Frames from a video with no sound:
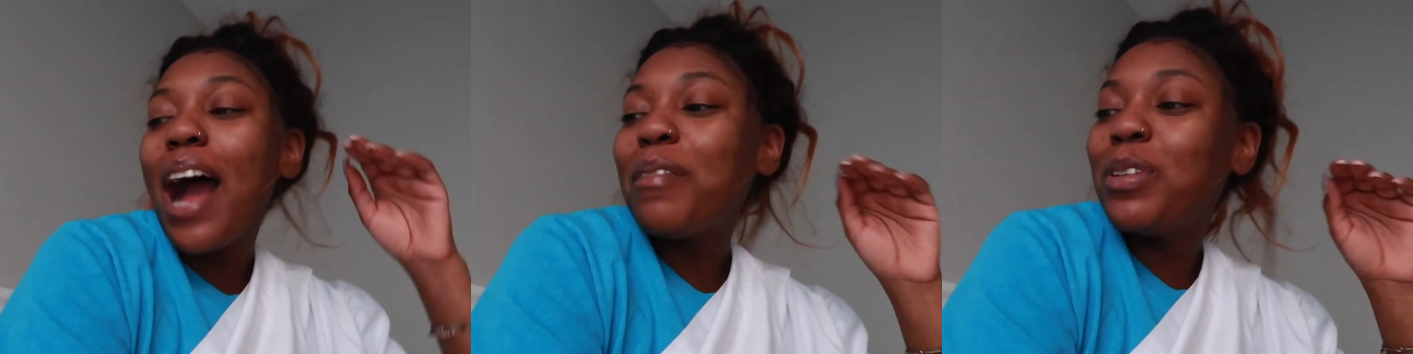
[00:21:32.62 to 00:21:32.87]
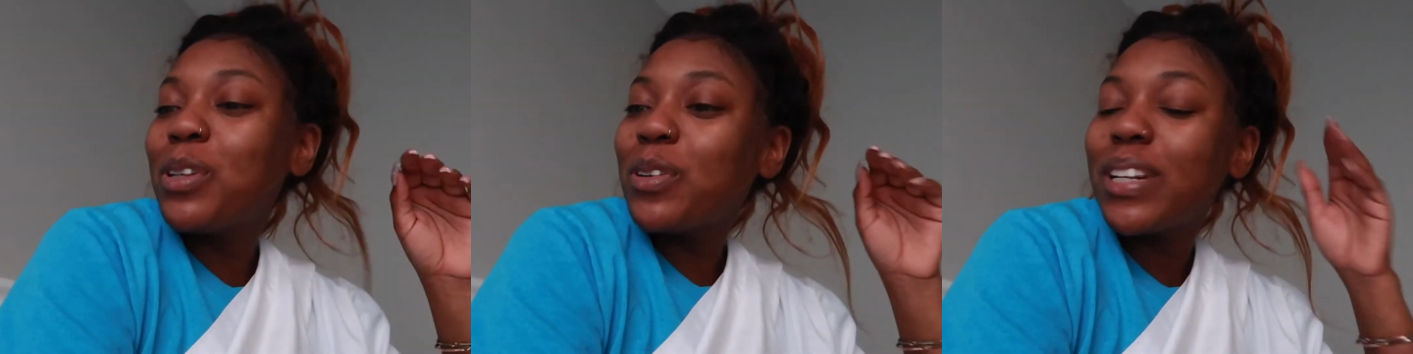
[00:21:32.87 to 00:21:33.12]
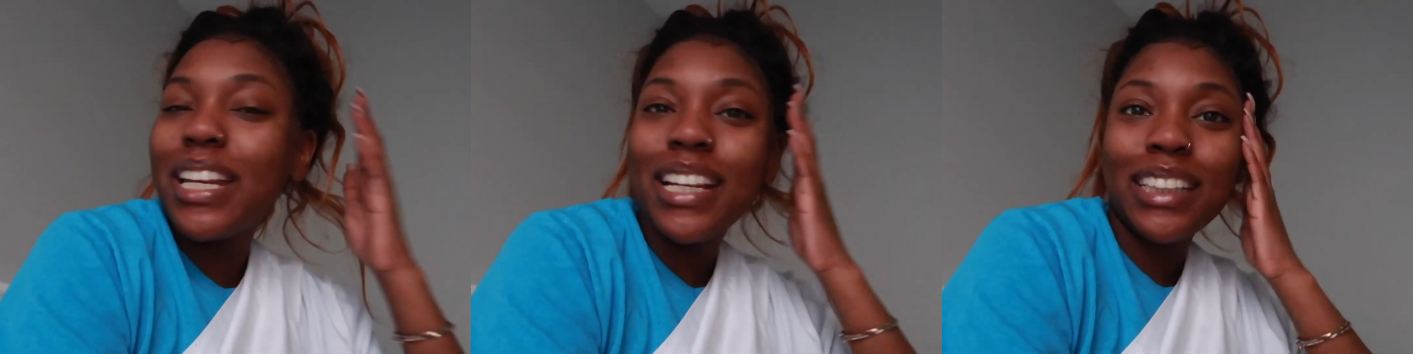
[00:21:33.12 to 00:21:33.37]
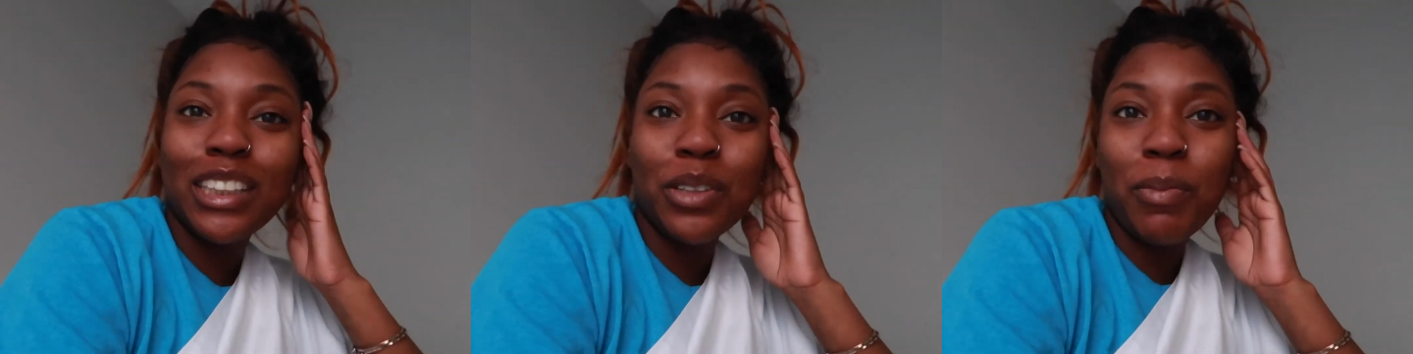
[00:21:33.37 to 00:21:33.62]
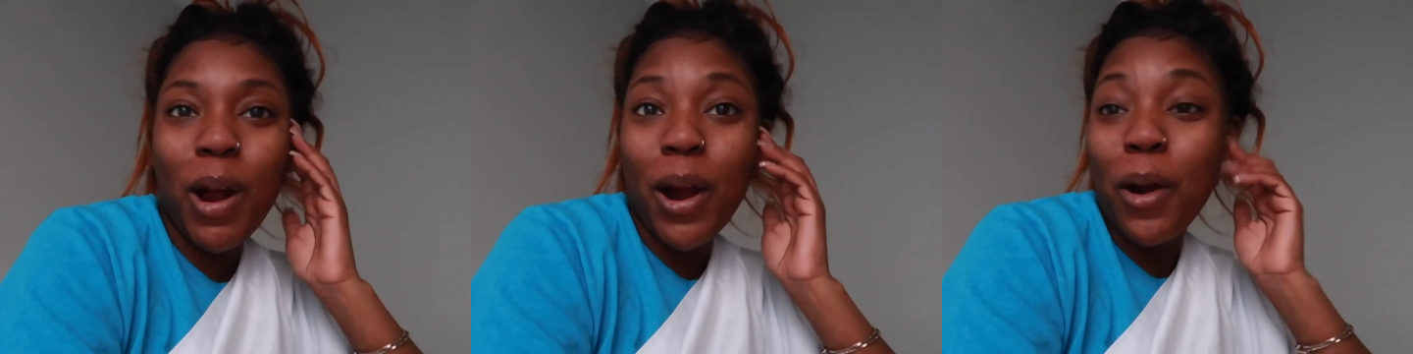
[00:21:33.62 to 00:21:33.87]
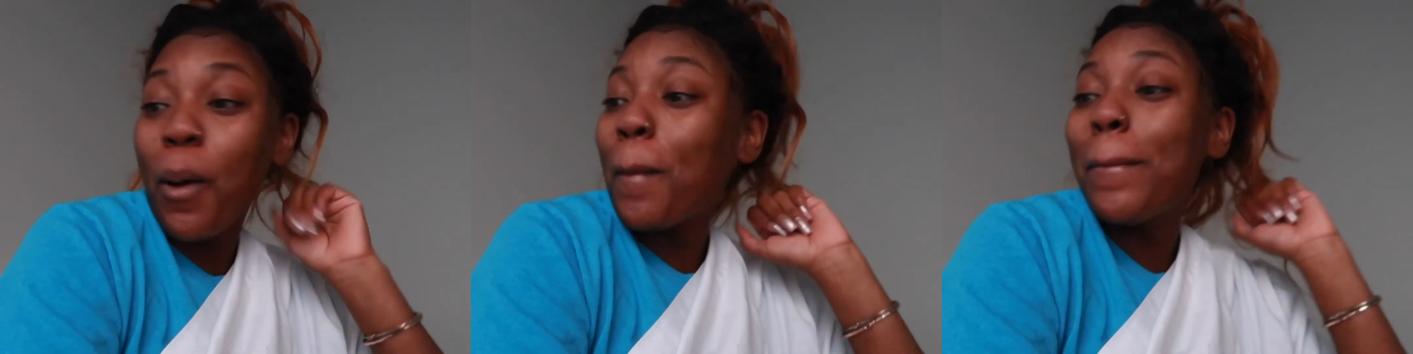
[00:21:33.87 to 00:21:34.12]
i'm doing it
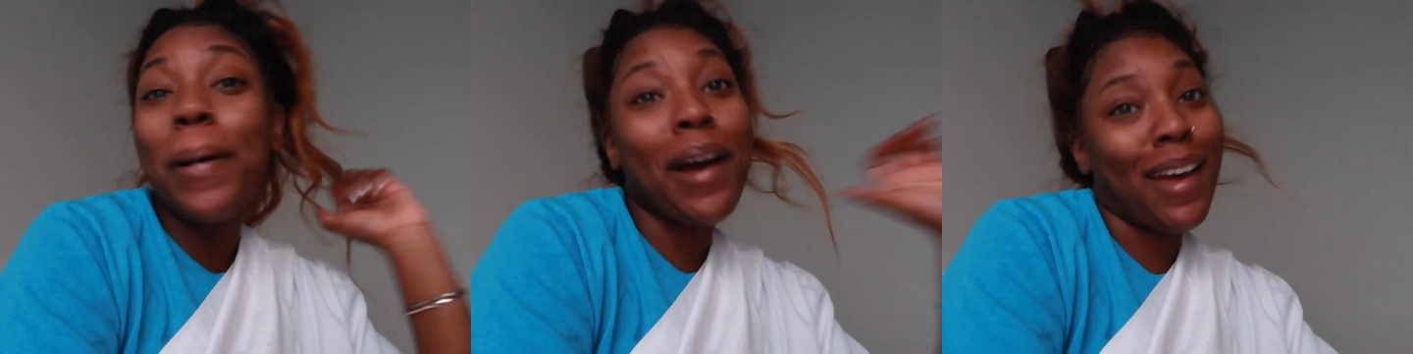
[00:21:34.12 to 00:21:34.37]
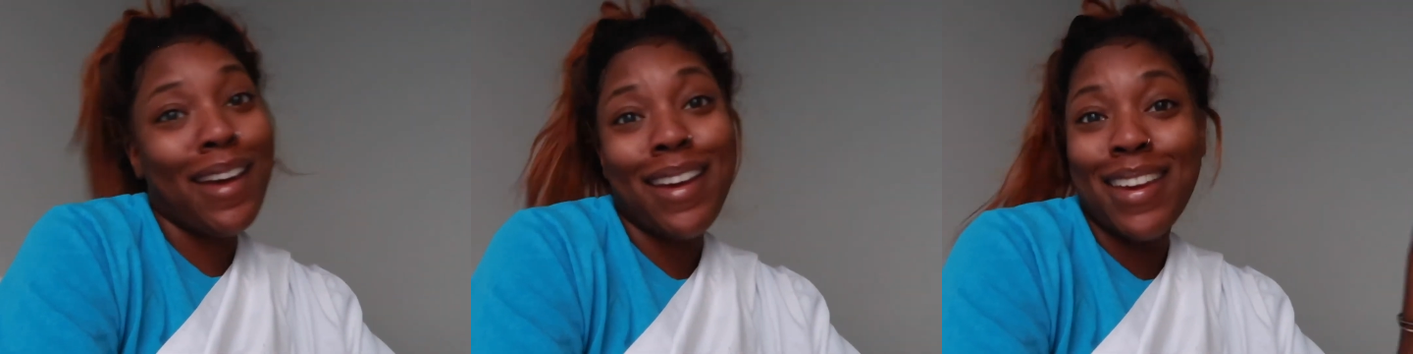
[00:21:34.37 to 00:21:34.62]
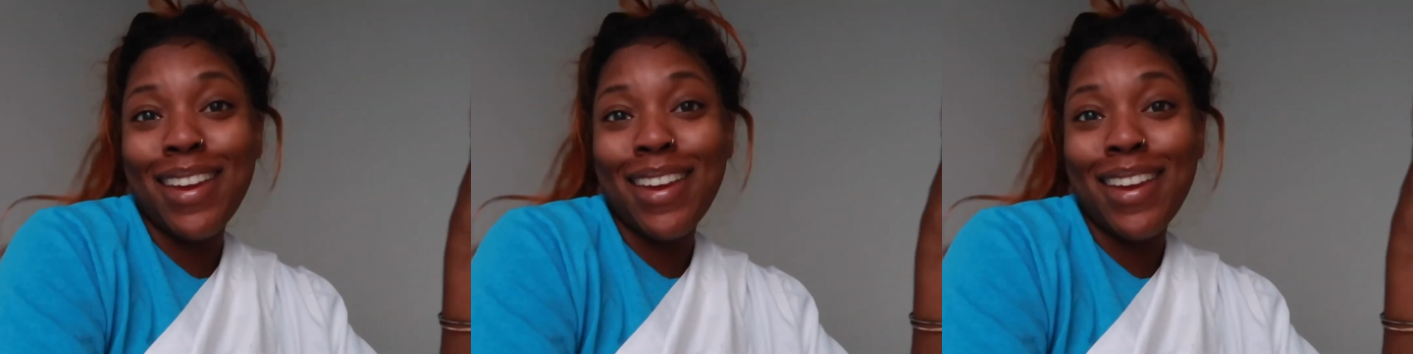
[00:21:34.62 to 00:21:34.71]
tomorrow but